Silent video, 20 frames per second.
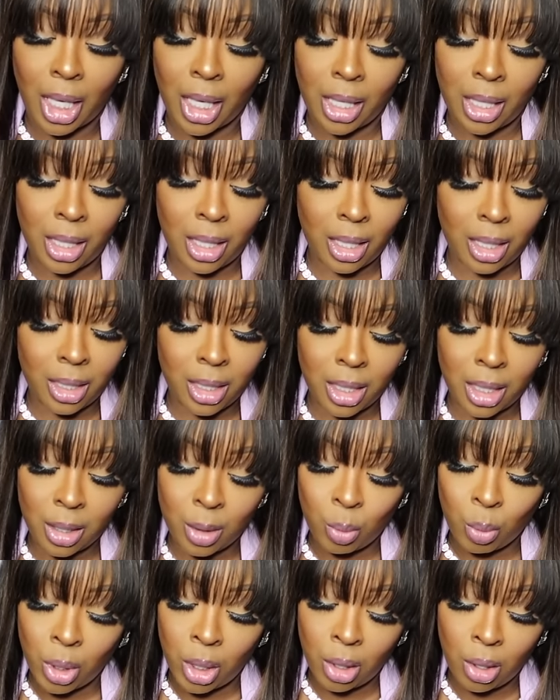It, it's
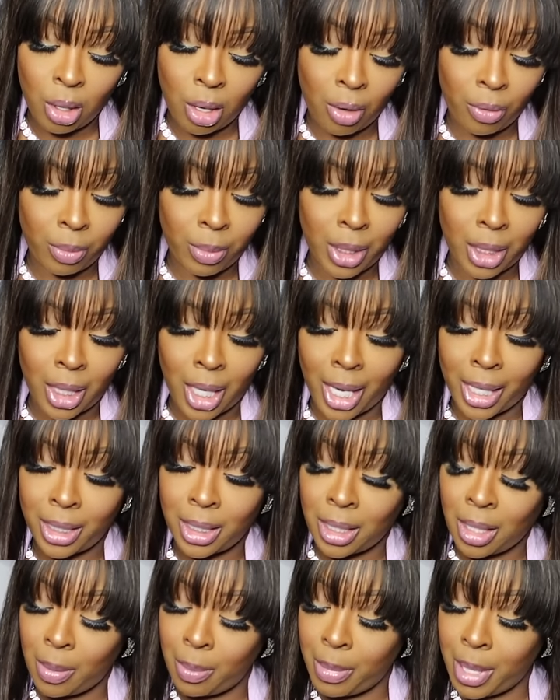just really hard for me to like
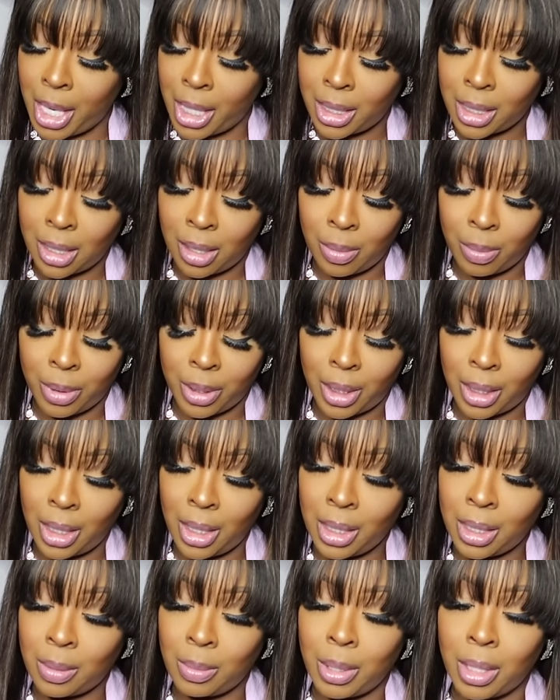some masculine, but
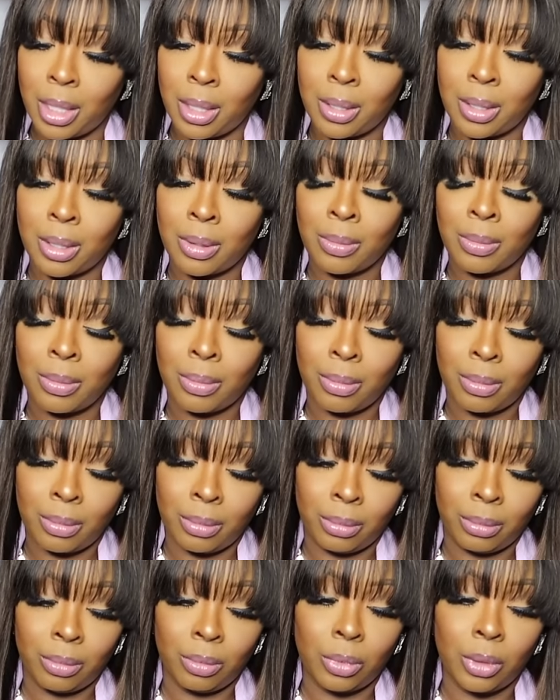this smells.
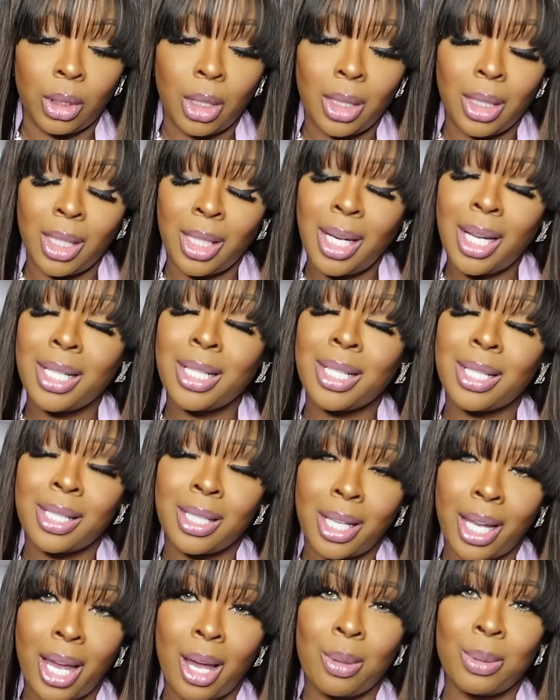Didn't I just
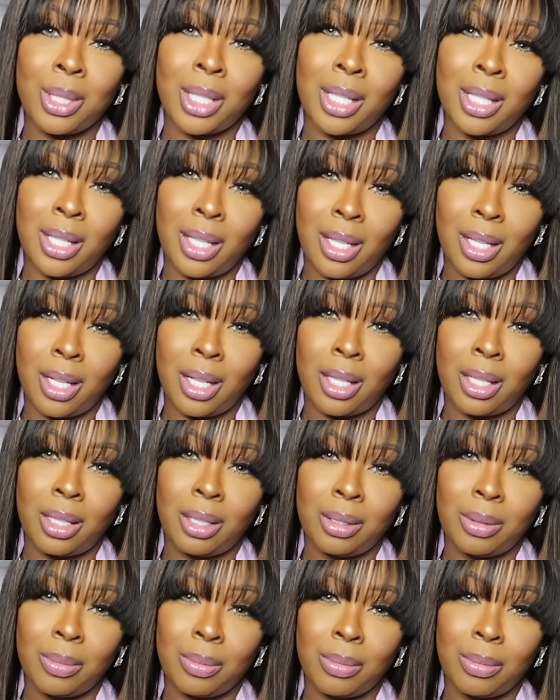say I was getting a headache?